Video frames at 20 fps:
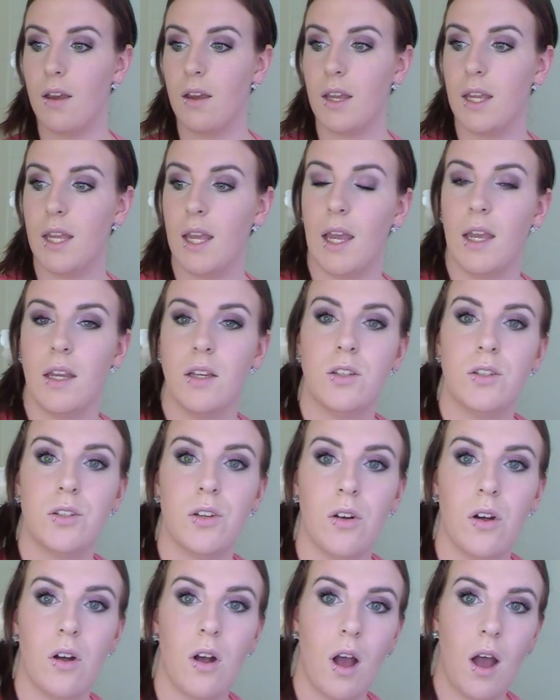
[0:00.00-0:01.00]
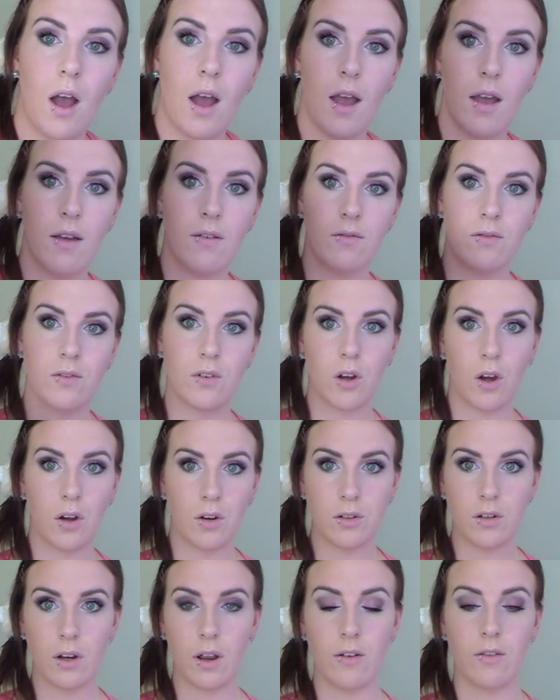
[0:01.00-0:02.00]
Okay, so I've
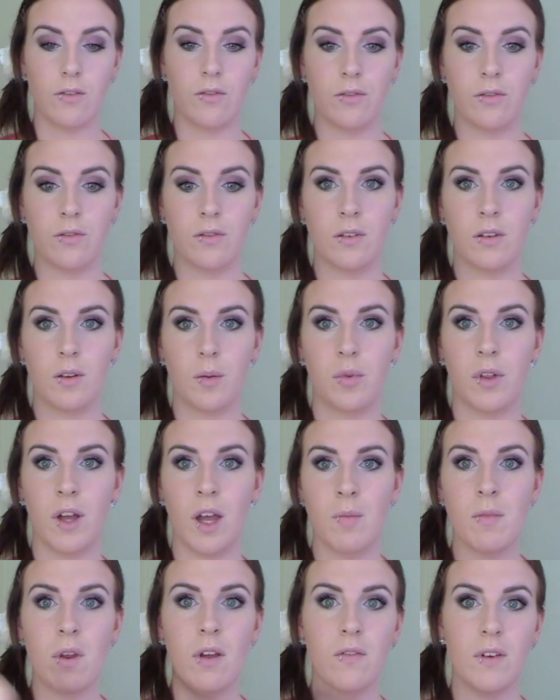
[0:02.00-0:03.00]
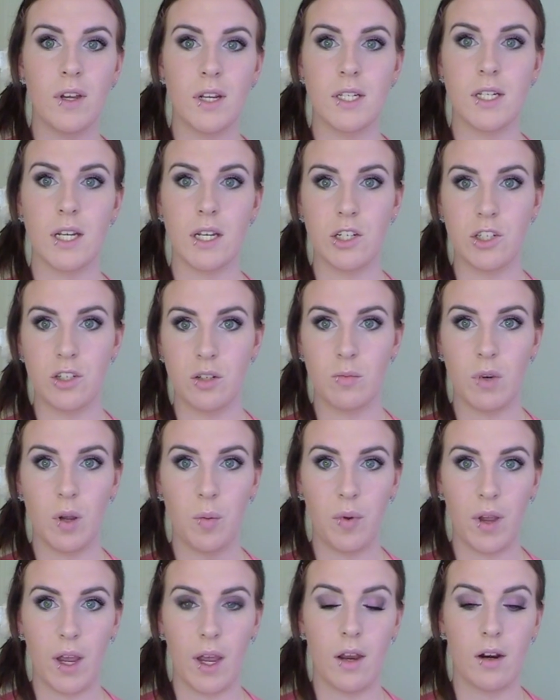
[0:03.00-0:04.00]
applied my foundation, my
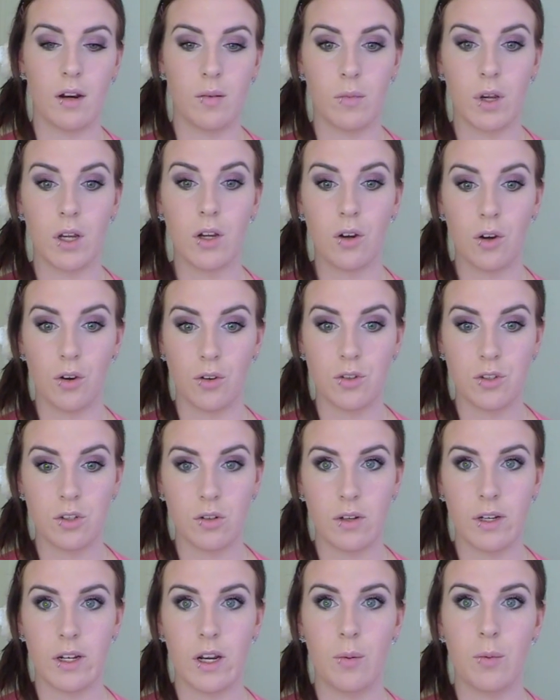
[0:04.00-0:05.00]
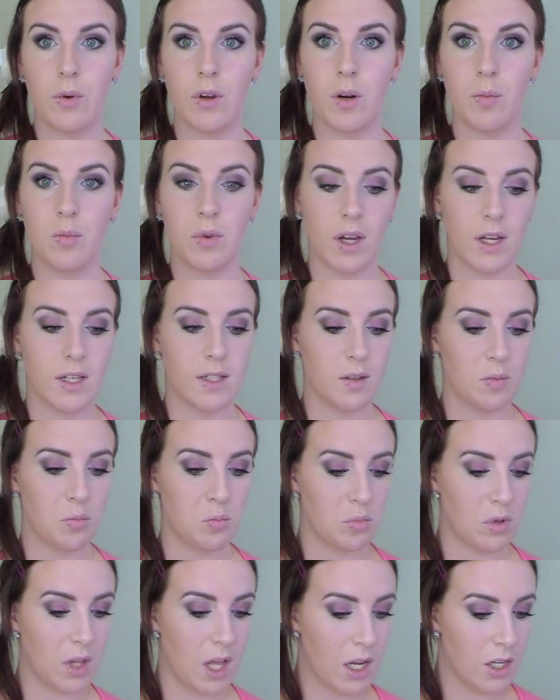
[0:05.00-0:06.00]
powder, my contour, and now I'm going to apply some
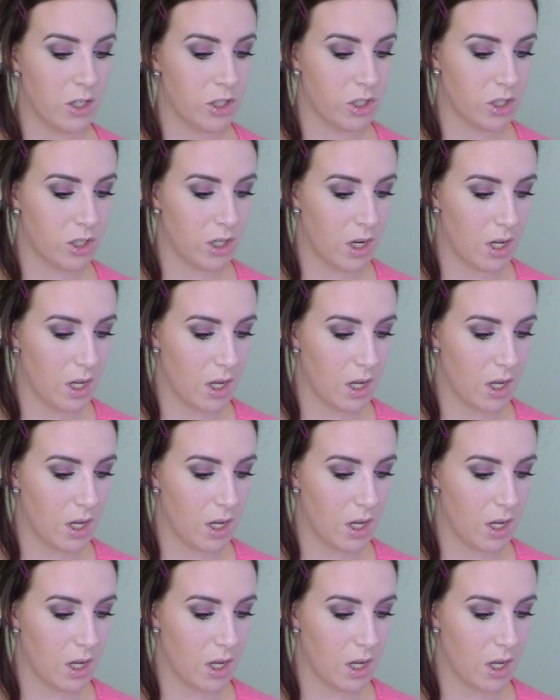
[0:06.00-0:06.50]
blush.